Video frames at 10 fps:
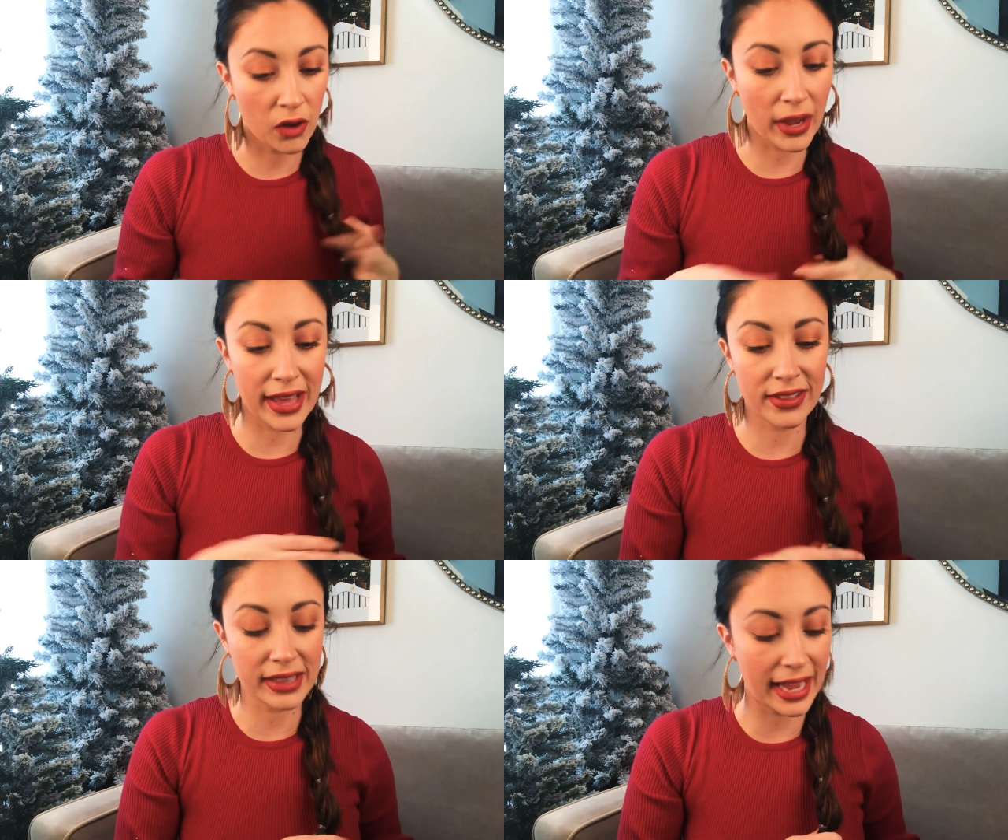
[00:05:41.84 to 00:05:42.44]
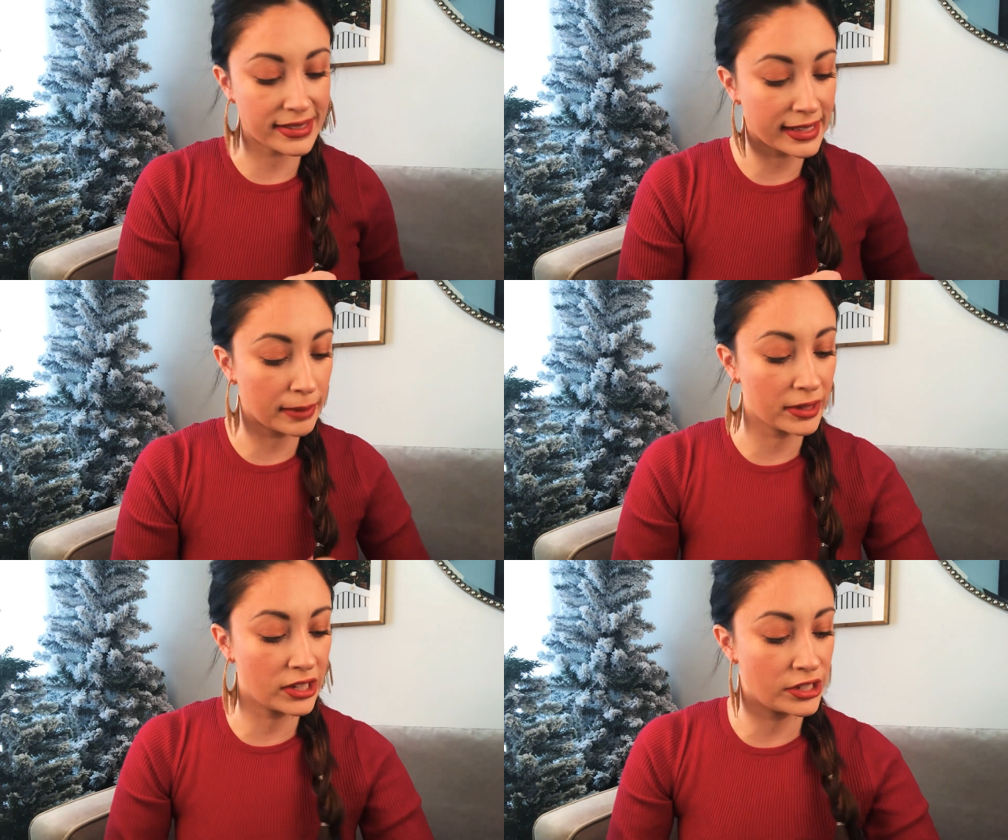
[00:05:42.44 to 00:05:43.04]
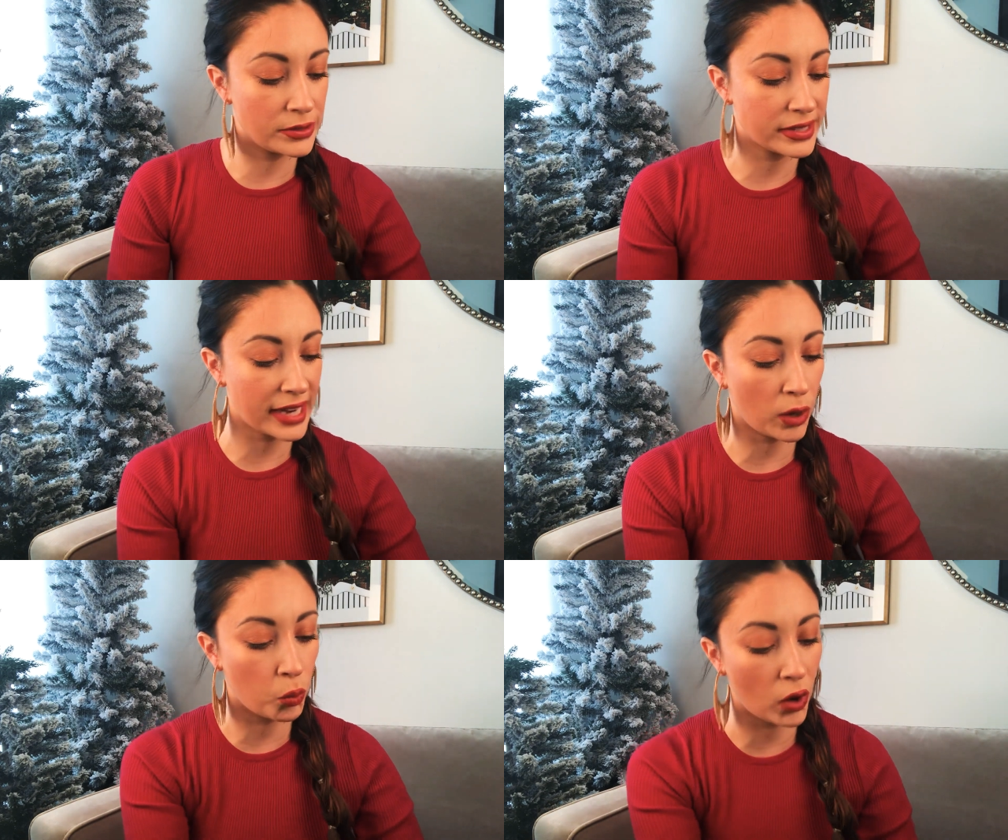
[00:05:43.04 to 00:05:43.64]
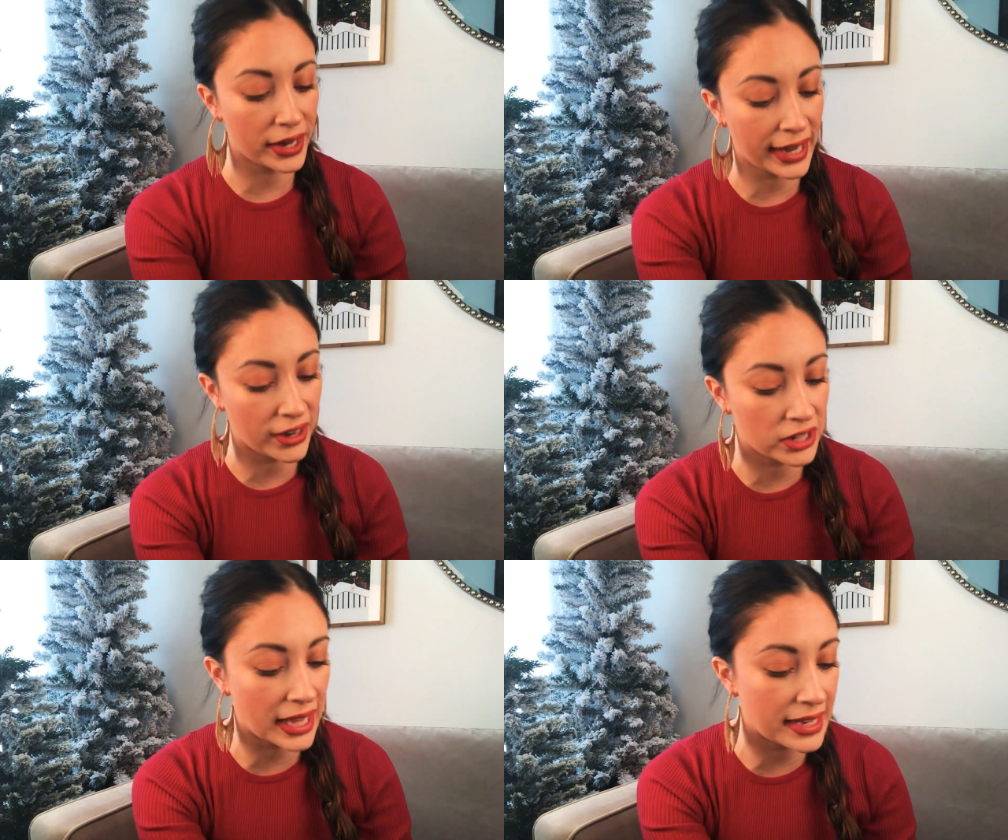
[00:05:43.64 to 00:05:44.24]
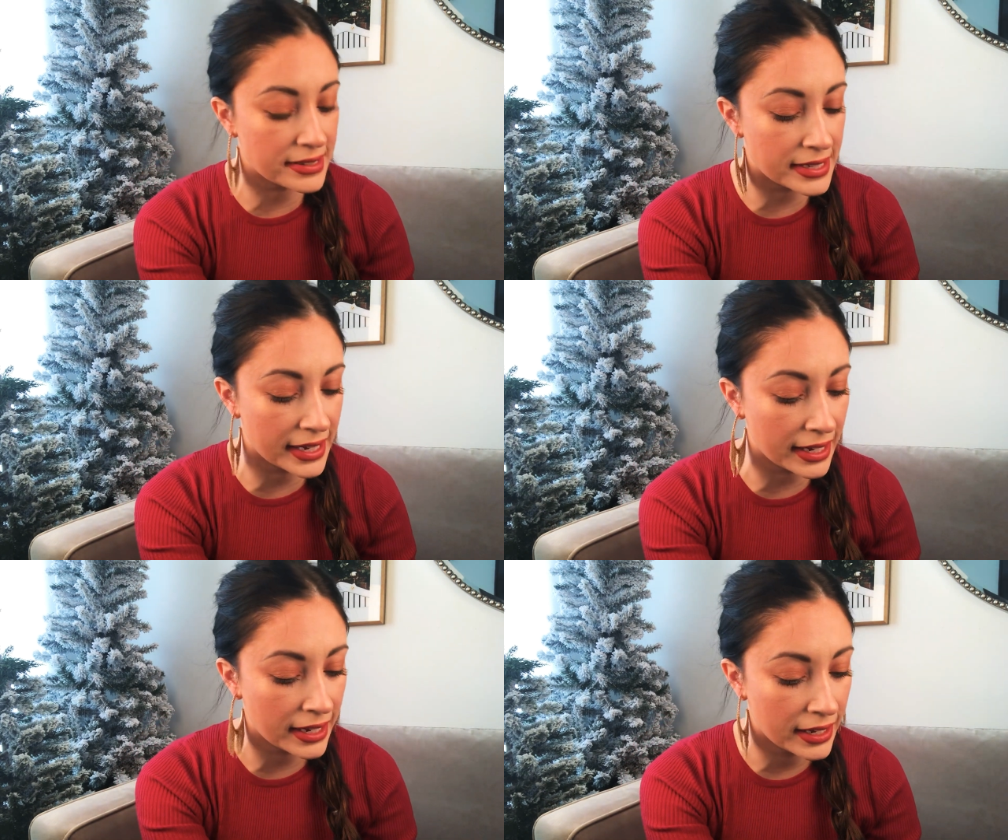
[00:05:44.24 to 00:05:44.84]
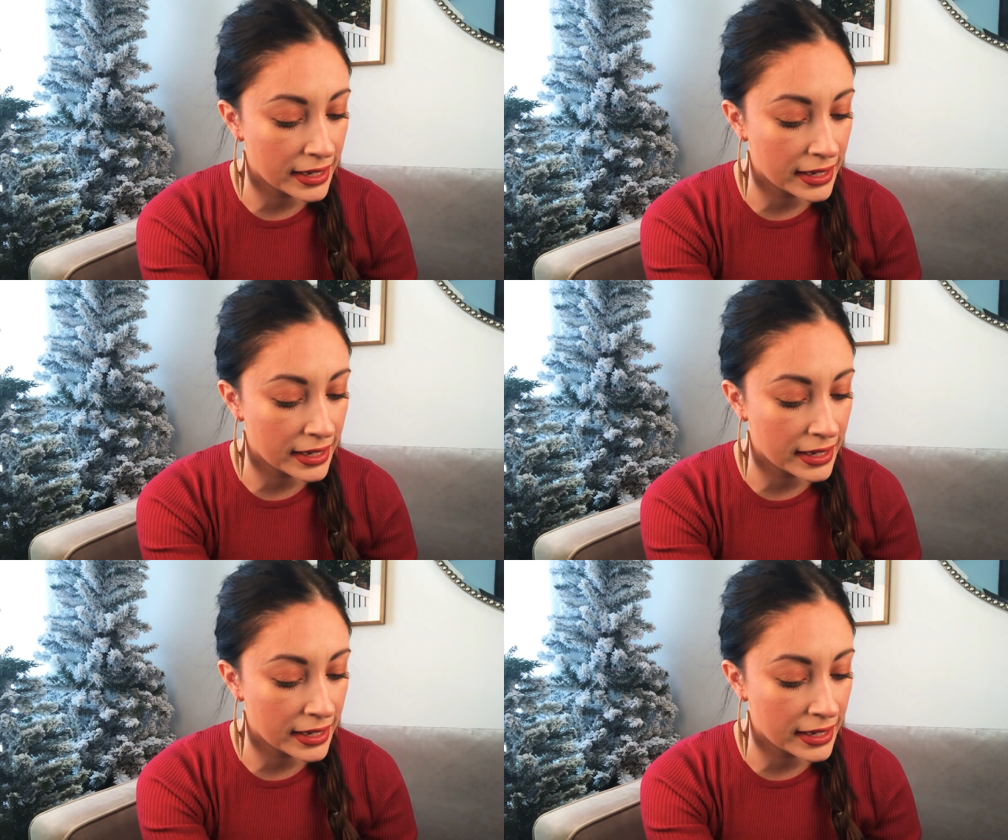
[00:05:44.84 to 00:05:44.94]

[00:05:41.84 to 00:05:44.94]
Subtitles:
Okay, the last thing I'm gonna do is take one hair elastic